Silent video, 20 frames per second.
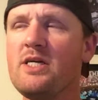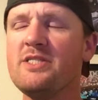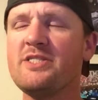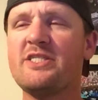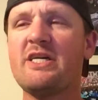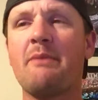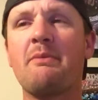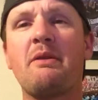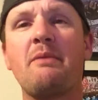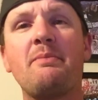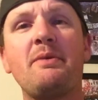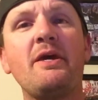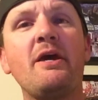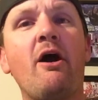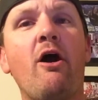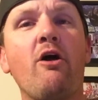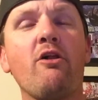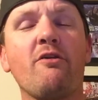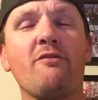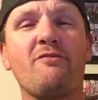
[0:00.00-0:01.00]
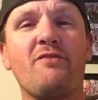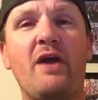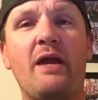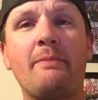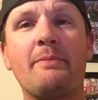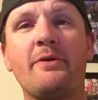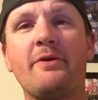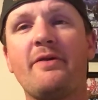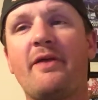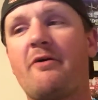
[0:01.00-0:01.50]
WWE Hall of
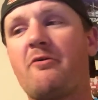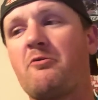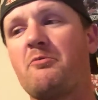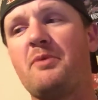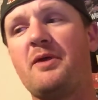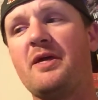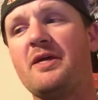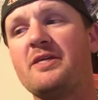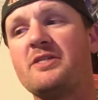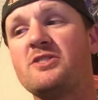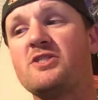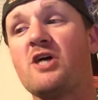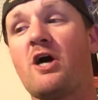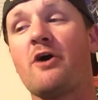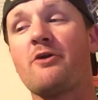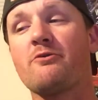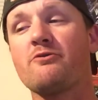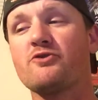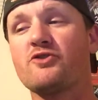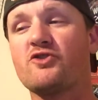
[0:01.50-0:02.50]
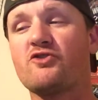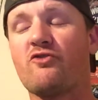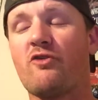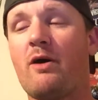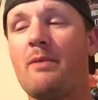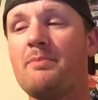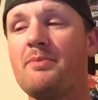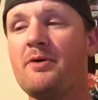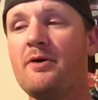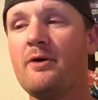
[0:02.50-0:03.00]
Famer, that would be Donald
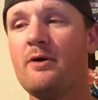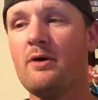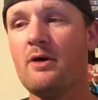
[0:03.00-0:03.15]
Trump.